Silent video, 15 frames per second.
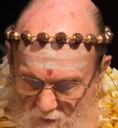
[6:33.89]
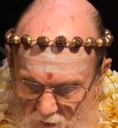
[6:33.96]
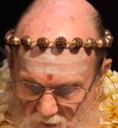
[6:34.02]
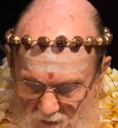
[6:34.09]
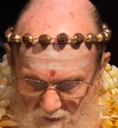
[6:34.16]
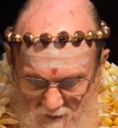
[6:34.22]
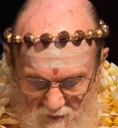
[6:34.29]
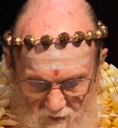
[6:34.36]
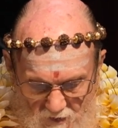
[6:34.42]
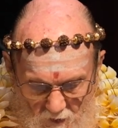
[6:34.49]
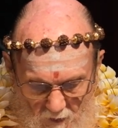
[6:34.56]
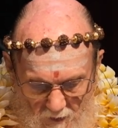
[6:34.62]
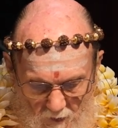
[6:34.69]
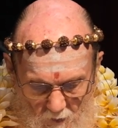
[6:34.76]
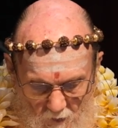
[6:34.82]
You can
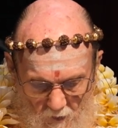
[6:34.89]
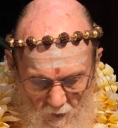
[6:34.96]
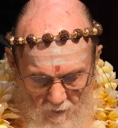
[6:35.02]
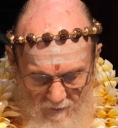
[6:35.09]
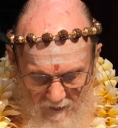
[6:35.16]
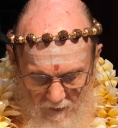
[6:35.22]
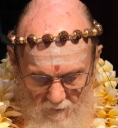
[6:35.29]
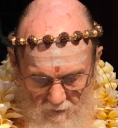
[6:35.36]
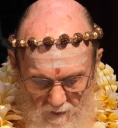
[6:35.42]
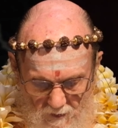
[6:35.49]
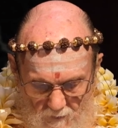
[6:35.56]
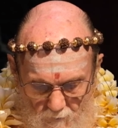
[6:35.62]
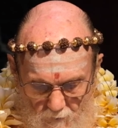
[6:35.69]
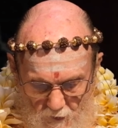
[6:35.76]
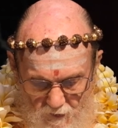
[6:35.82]
enjoy all that,
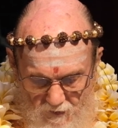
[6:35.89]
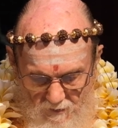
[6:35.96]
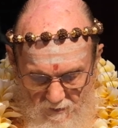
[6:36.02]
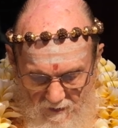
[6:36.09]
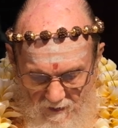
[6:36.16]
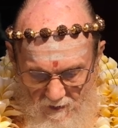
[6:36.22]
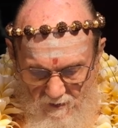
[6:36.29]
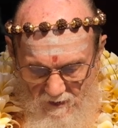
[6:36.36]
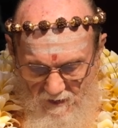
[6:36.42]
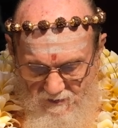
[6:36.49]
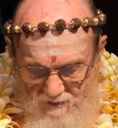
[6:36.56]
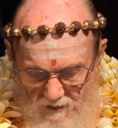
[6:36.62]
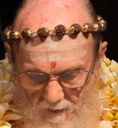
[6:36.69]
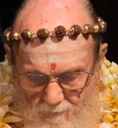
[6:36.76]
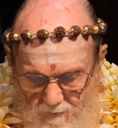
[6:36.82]
but you dare not
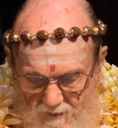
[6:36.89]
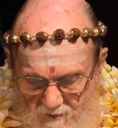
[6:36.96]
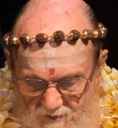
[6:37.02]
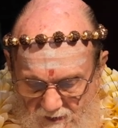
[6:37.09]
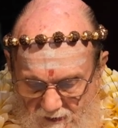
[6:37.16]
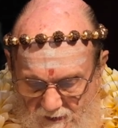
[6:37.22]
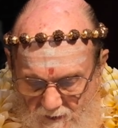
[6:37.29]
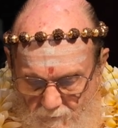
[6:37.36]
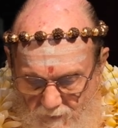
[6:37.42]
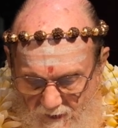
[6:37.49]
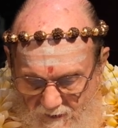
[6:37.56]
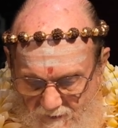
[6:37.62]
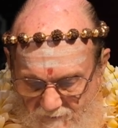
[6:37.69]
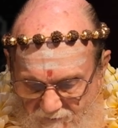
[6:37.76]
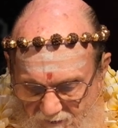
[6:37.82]
stop to think
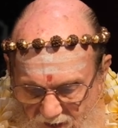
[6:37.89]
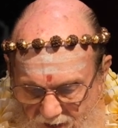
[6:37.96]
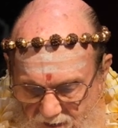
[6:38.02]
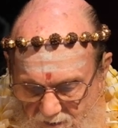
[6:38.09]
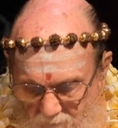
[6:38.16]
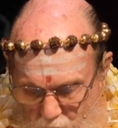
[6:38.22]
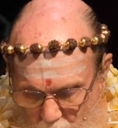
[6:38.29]
upon the flight of